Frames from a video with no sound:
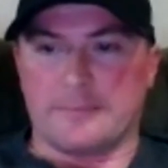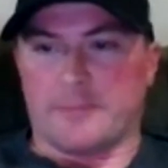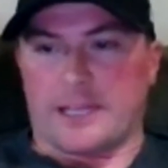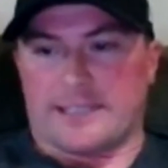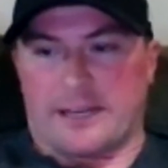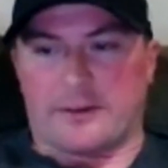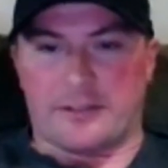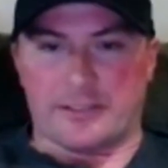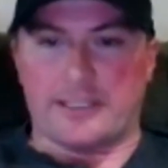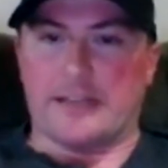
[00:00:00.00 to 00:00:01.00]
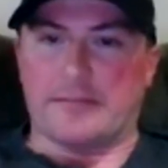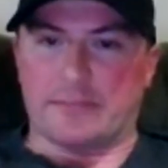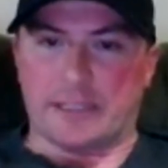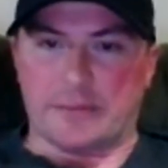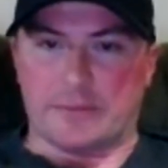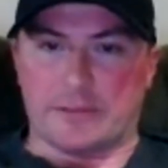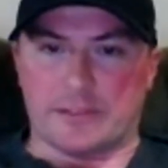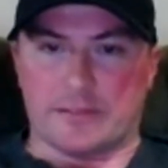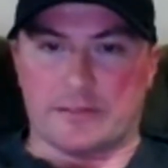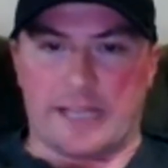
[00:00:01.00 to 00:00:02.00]
that's how I understand that it
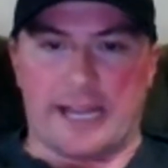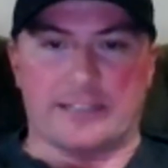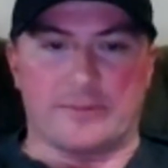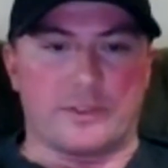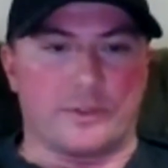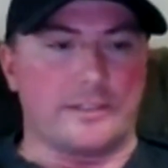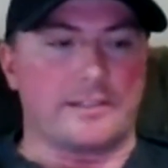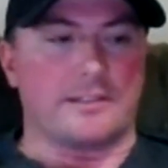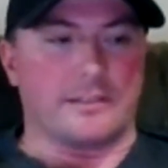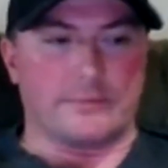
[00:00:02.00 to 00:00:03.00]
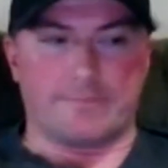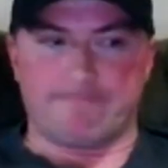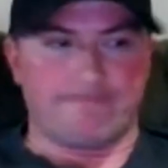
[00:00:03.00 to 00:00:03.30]
was an active choice to,